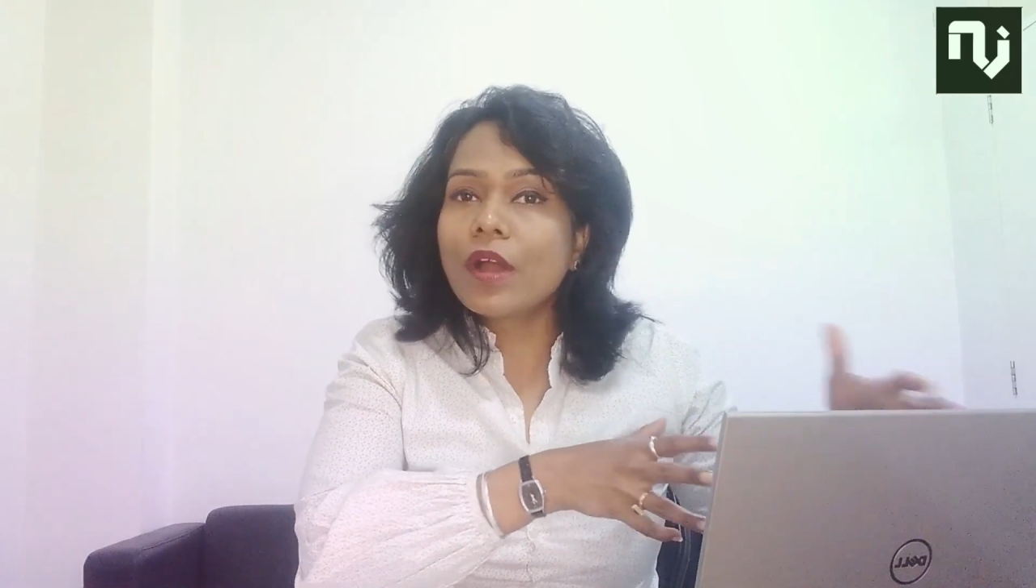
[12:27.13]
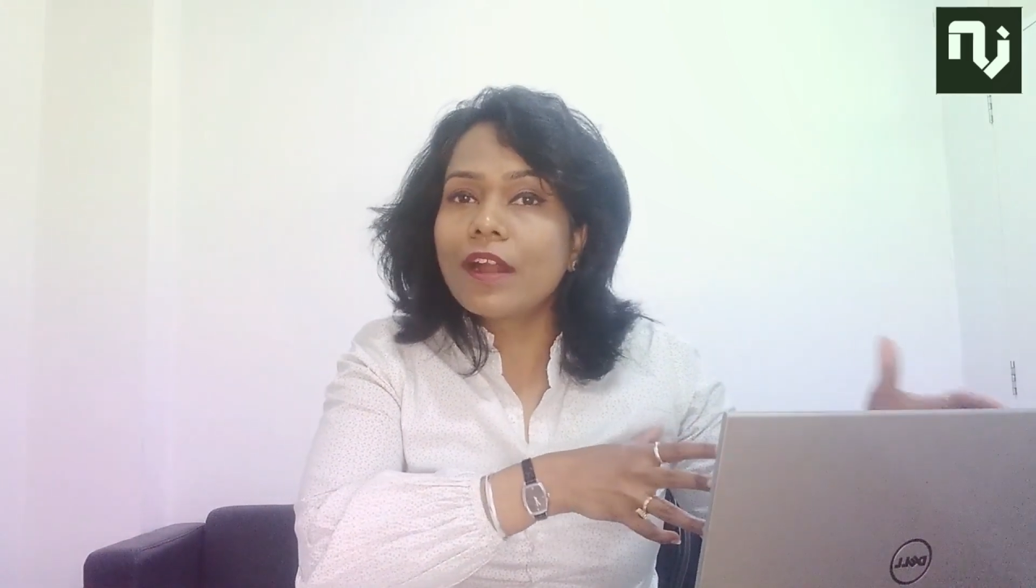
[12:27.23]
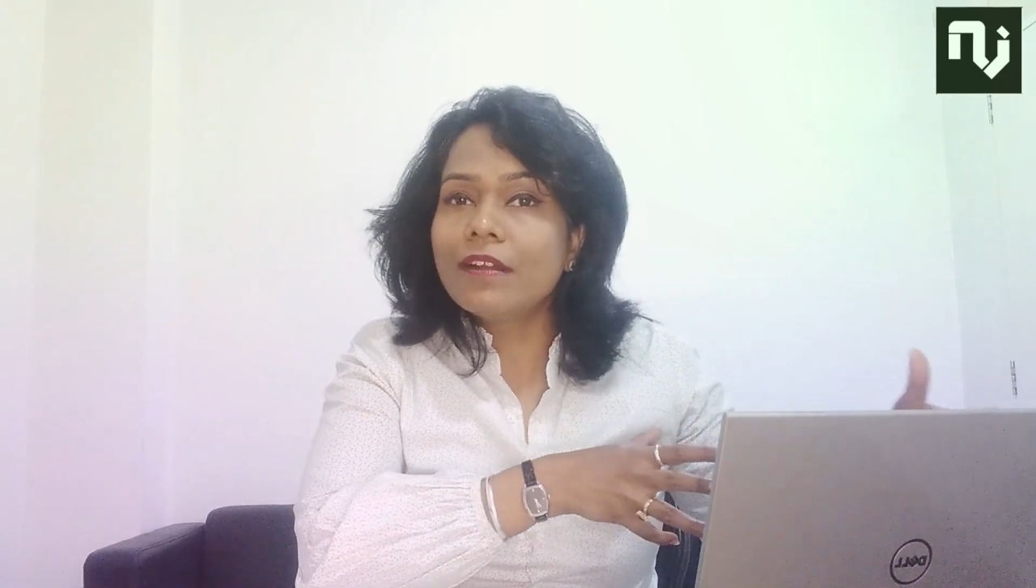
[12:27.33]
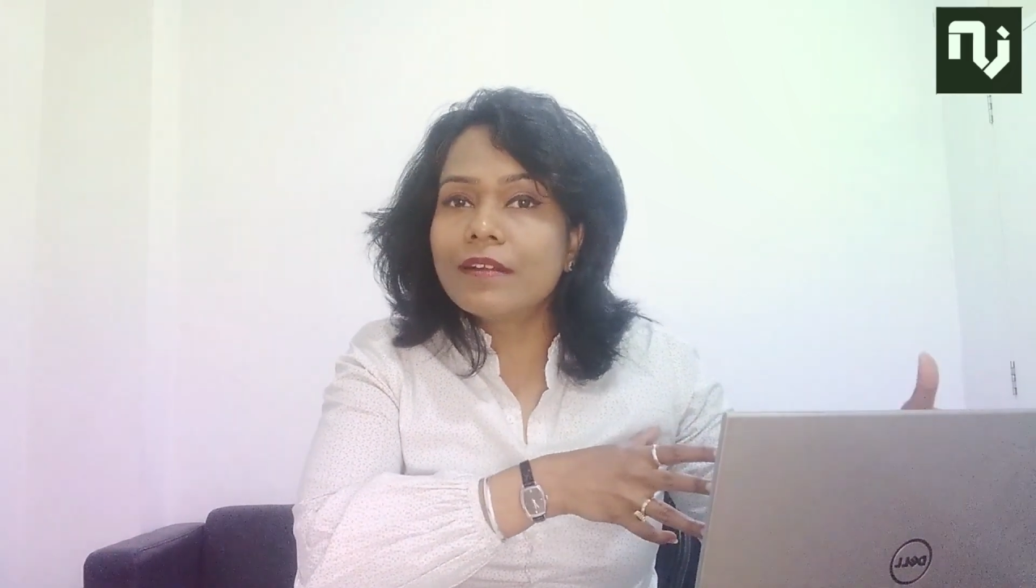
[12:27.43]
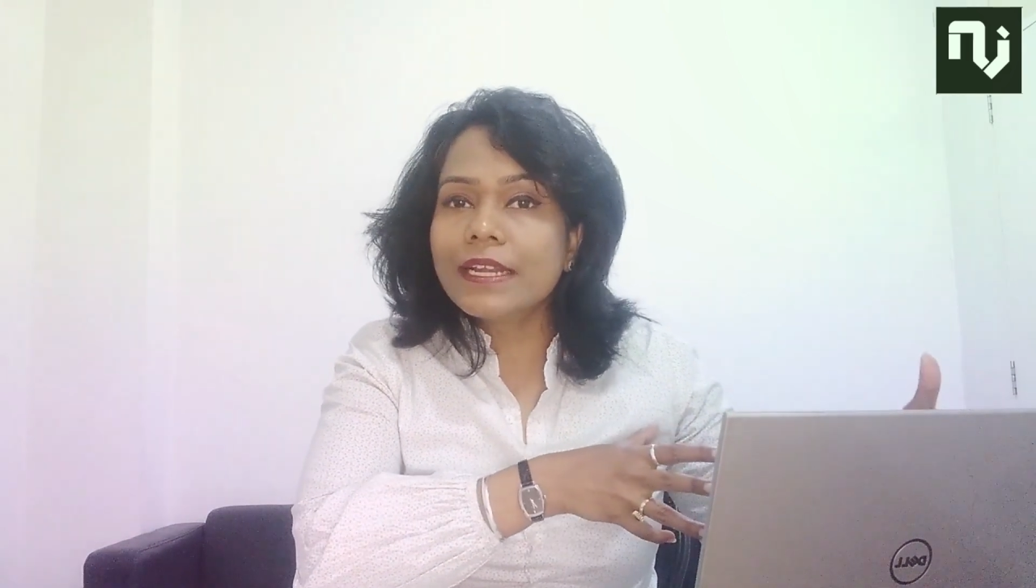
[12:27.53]

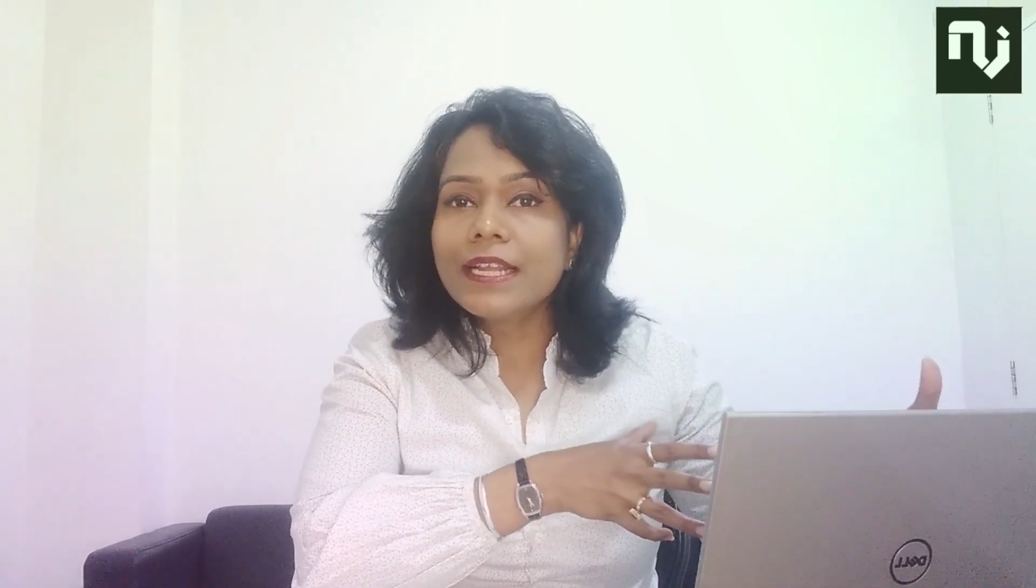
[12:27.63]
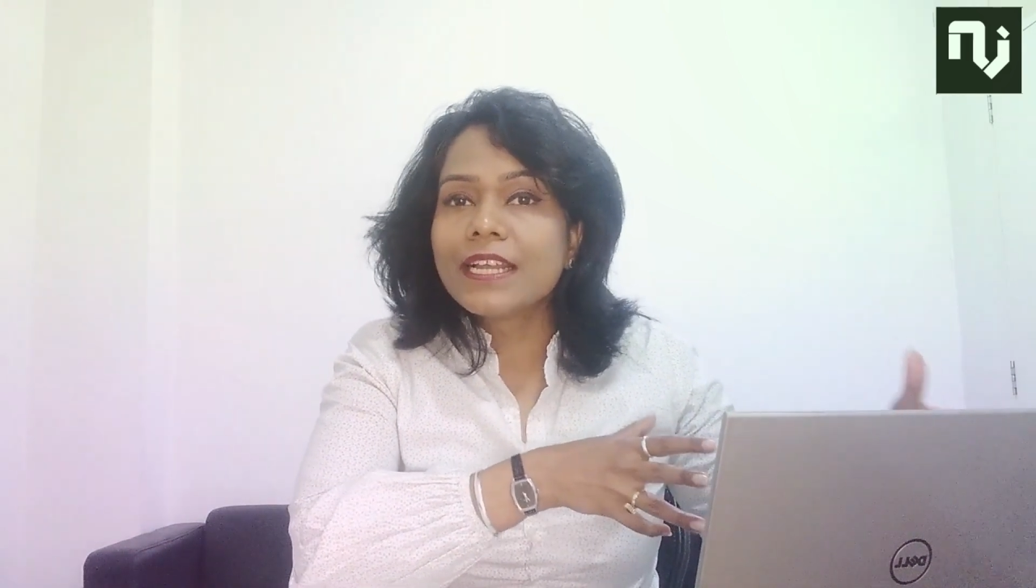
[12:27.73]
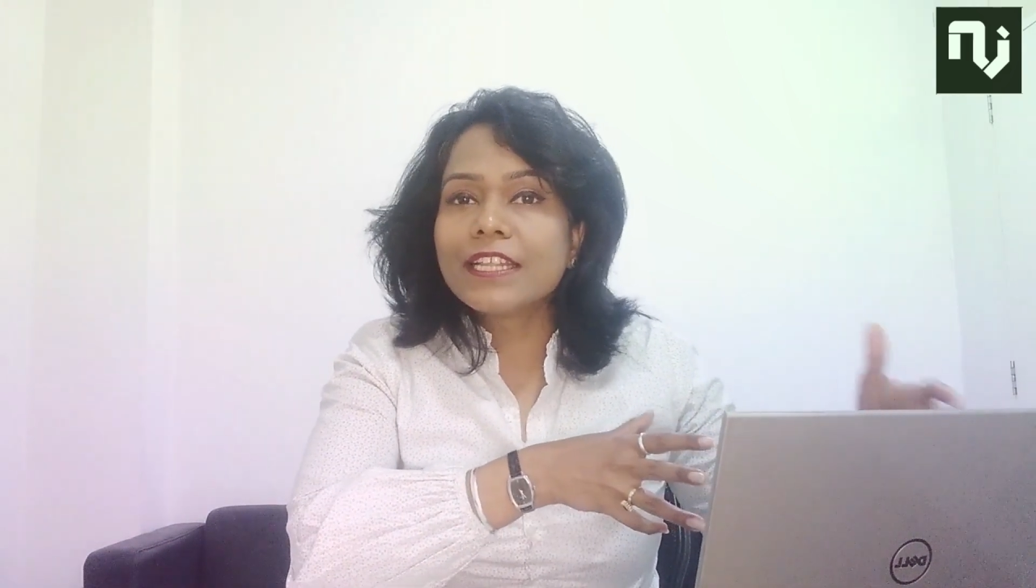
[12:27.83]
country,